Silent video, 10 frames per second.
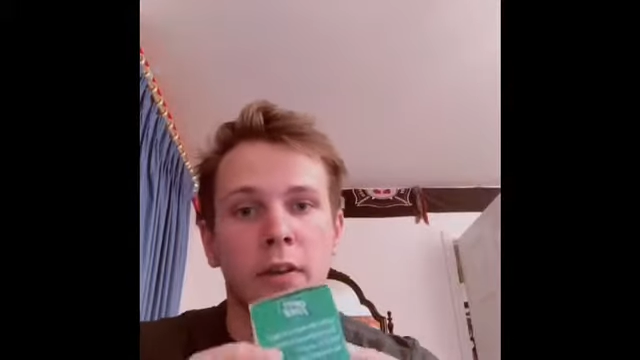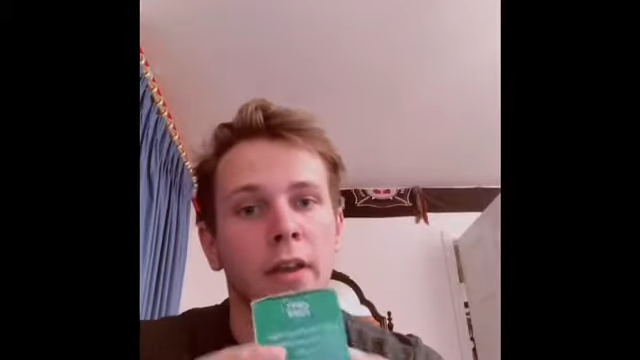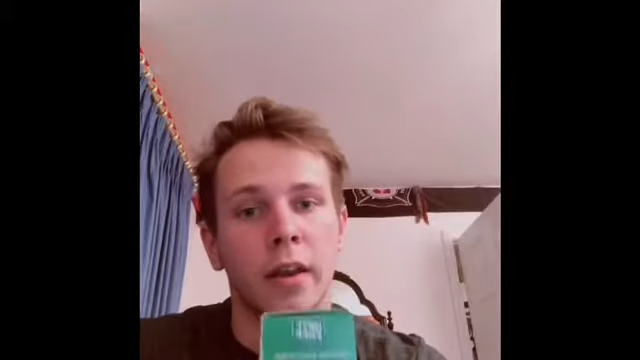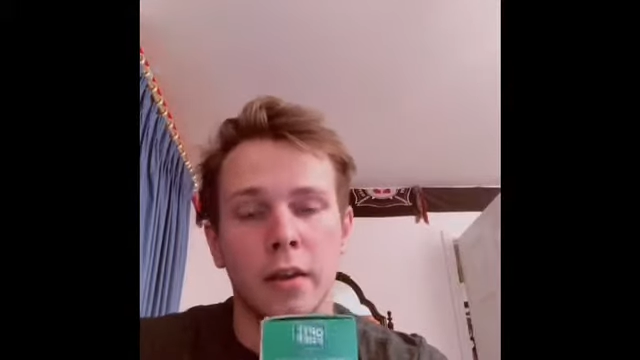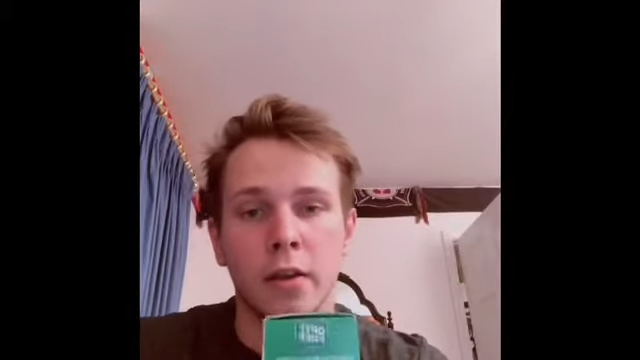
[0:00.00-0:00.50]

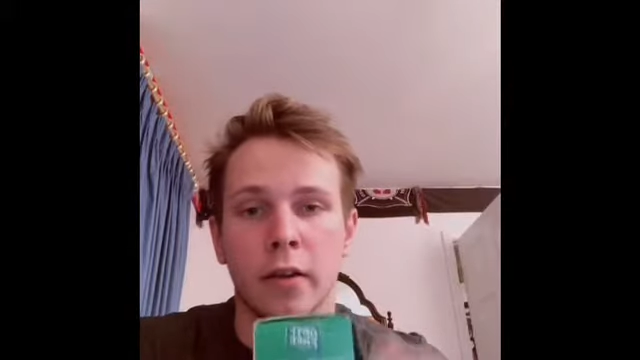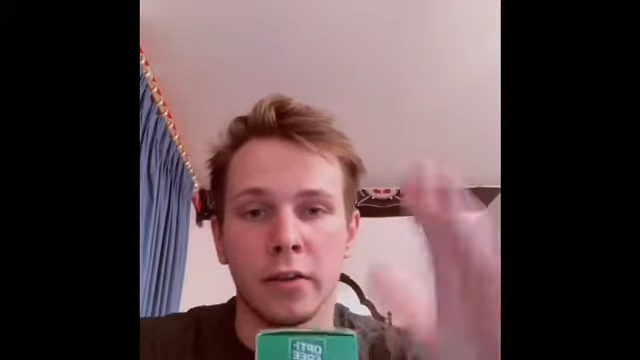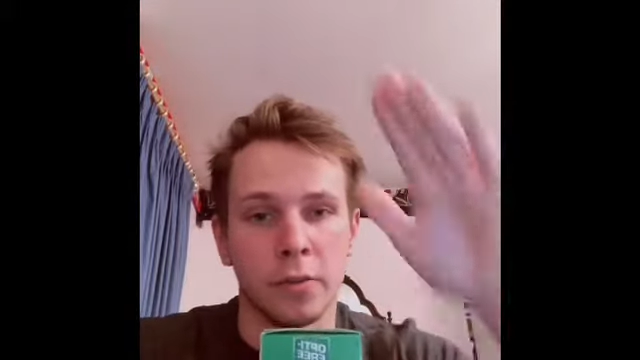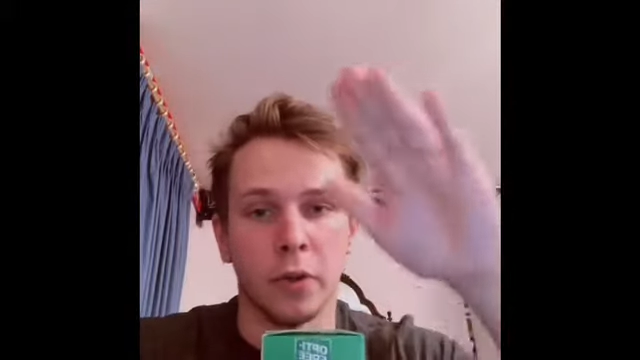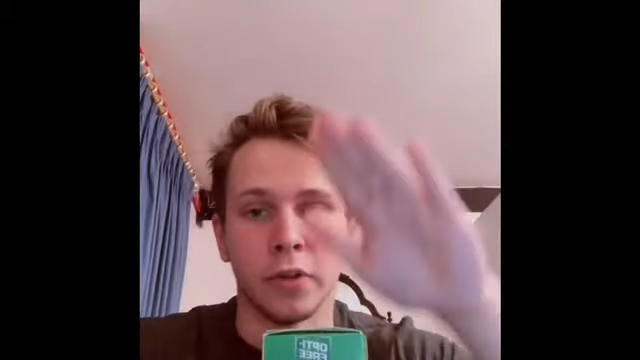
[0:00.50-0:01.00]
And here, it's
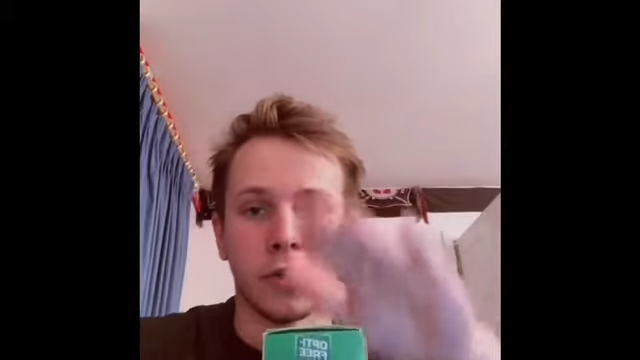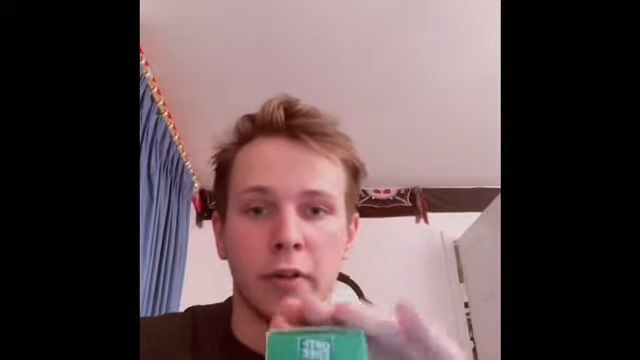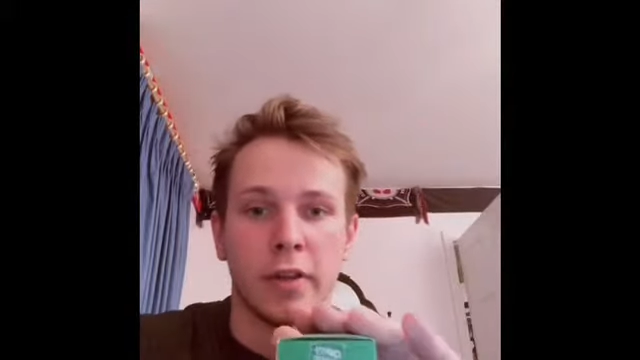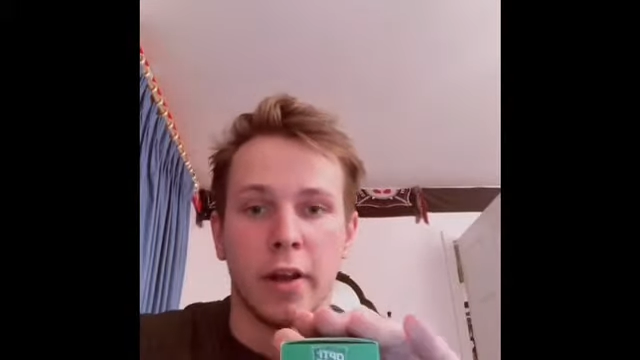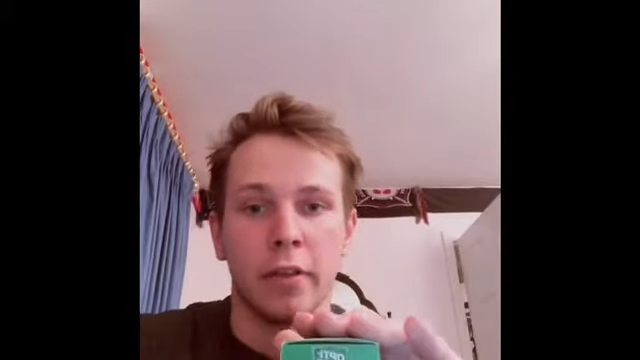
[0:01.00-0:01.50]
just pushing
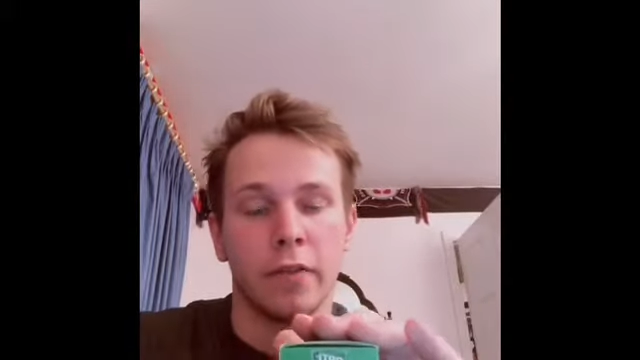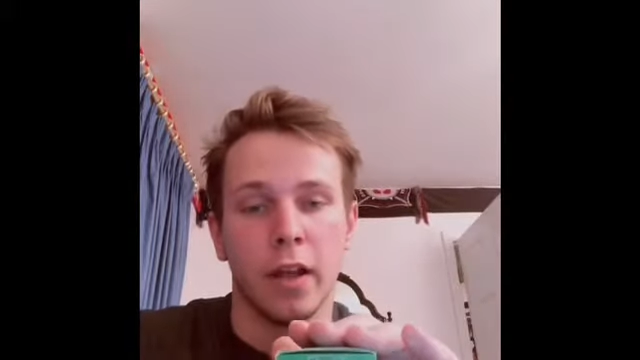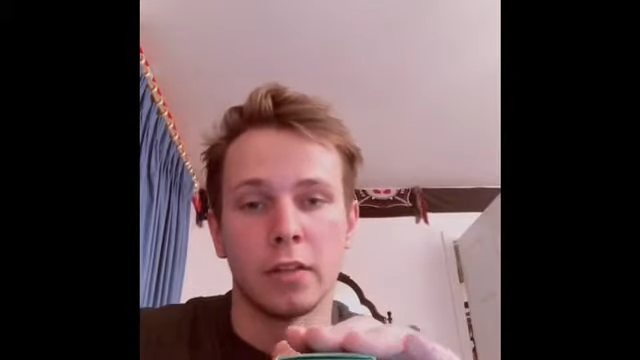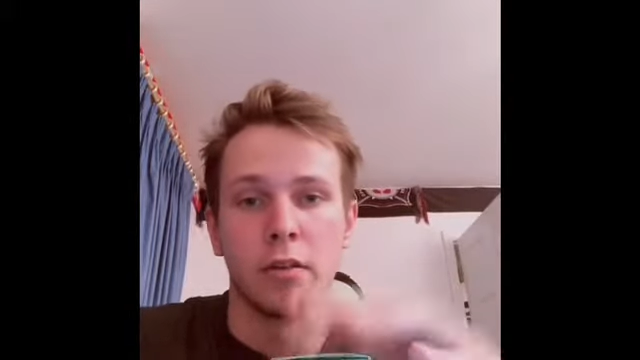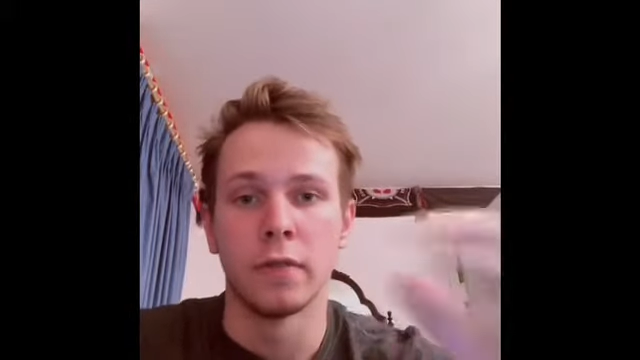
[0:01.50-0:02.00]
straight down on the
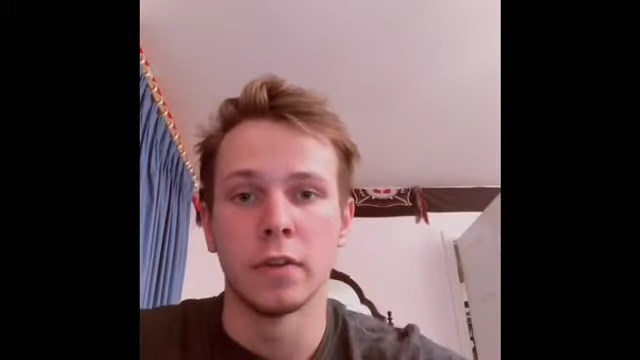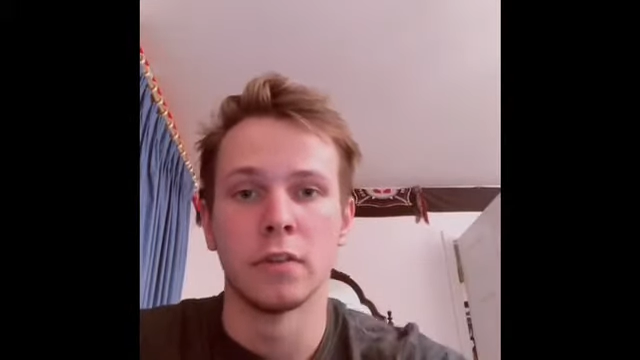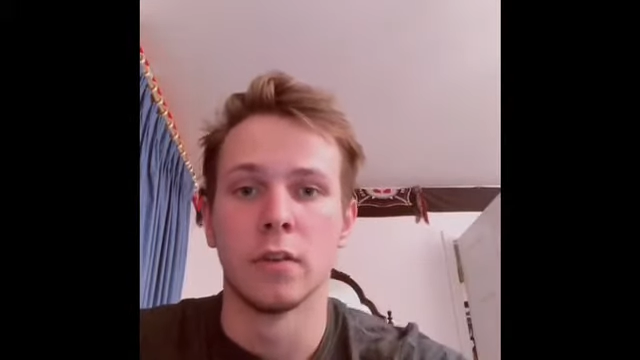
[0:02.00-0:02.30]
flat surface.